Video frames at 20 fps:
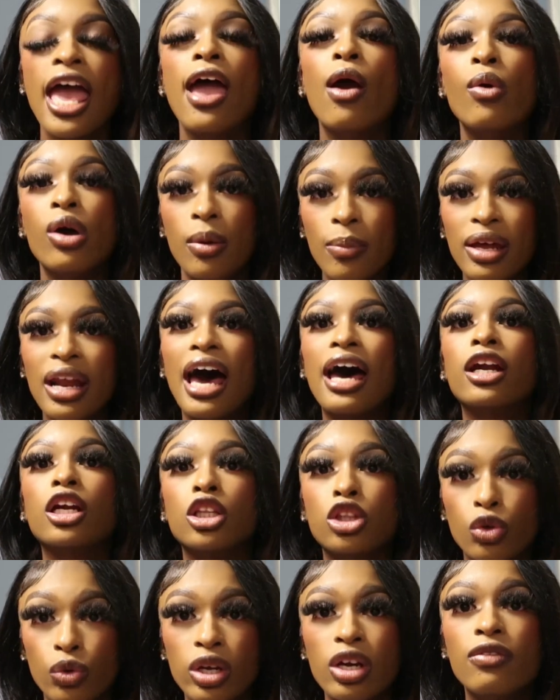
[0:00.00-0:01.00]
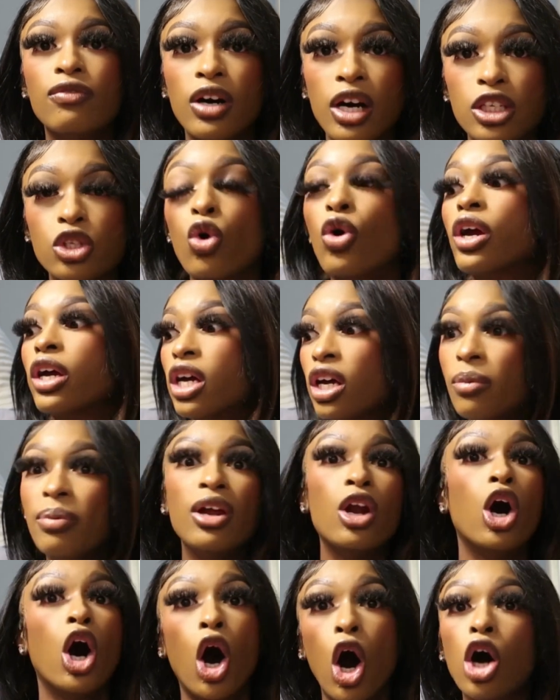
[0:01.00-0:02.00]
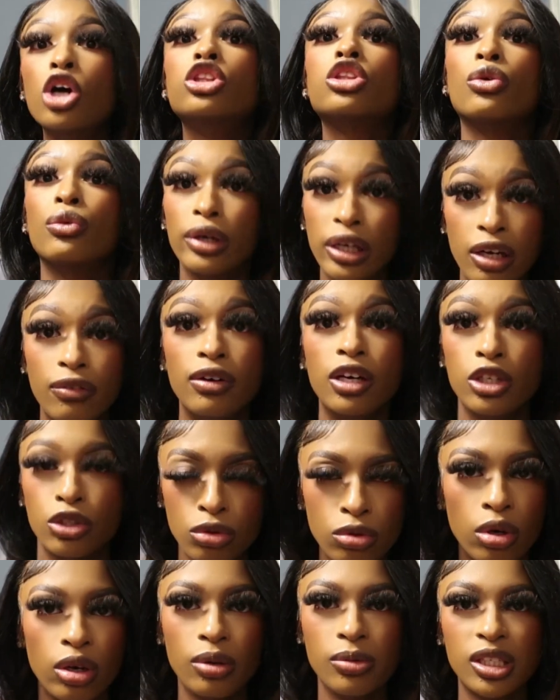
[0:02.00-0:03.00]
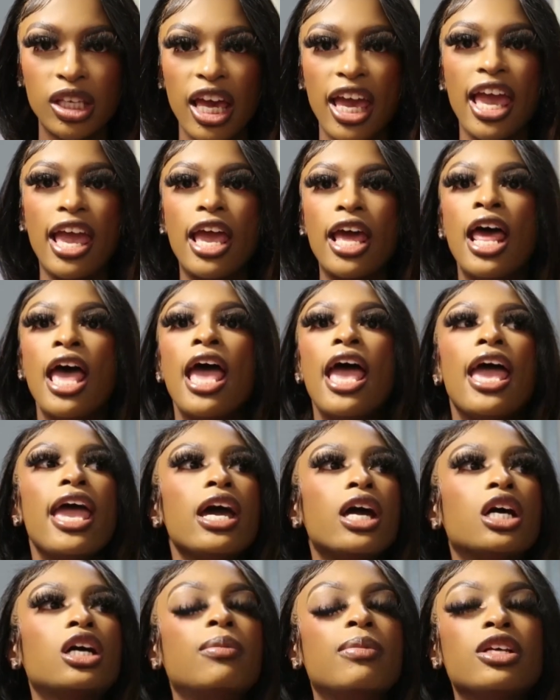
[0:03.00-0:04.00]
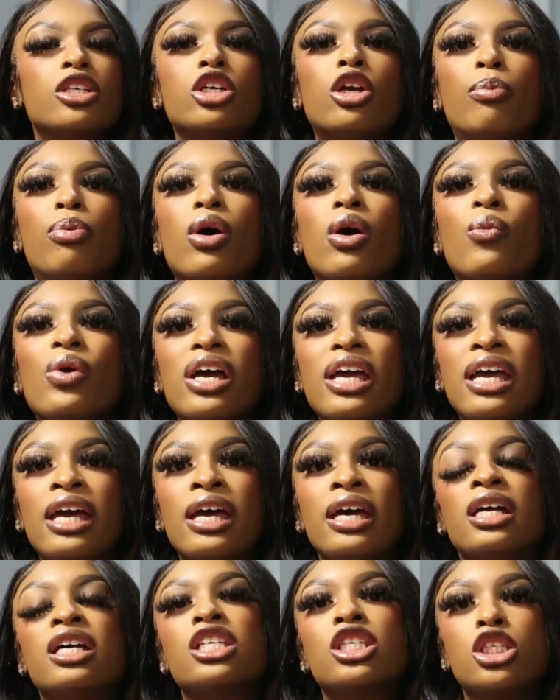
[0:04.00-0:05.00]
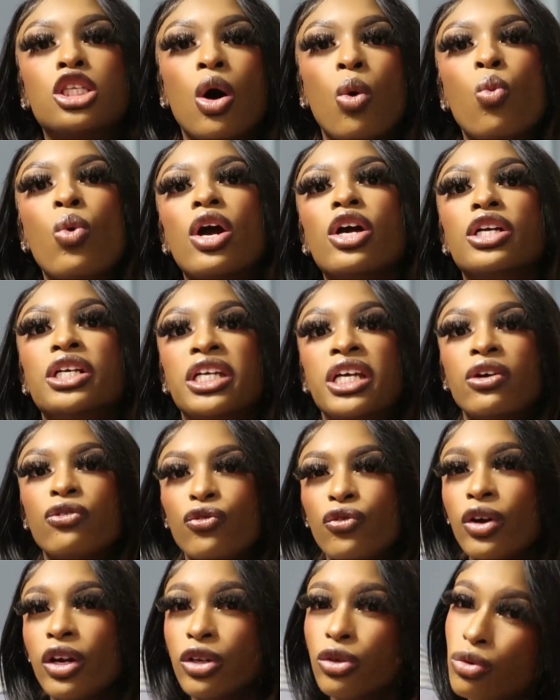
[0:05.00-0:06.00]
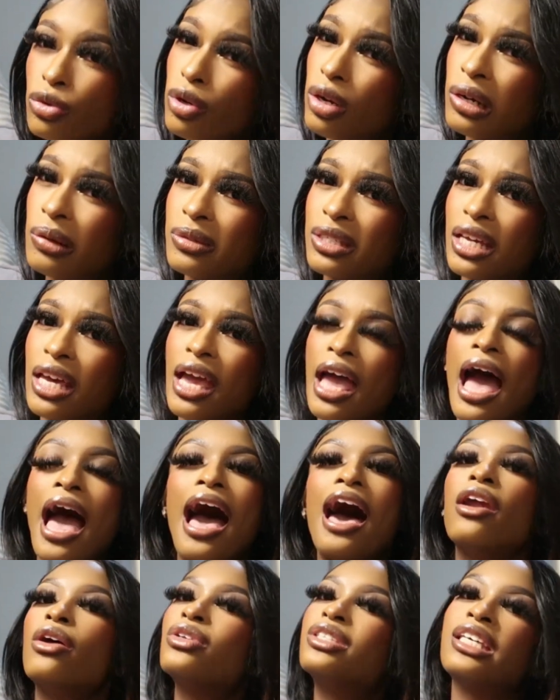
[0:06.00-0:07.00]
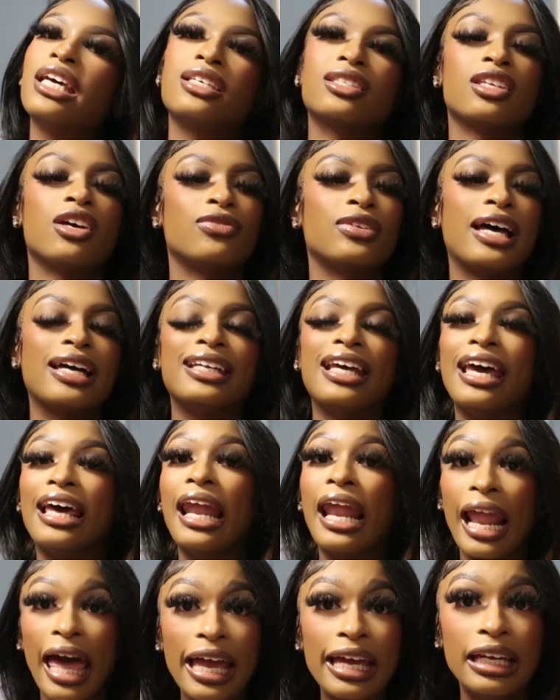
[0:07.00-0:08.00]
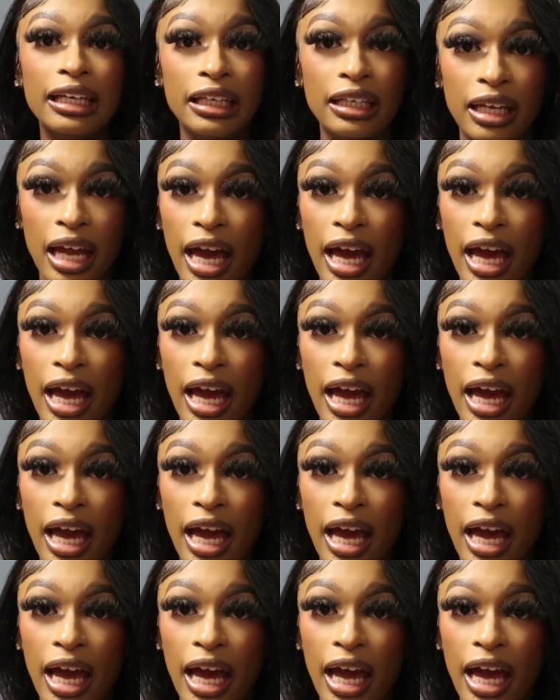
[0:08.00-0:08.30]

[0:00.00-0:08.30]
It would have been out of the three of us, or it could have been all three of us. You know what I'm saying? And it could have been to the point where it hit us somewhere different. You know what I'm saying? I don't take stuff like that lightly.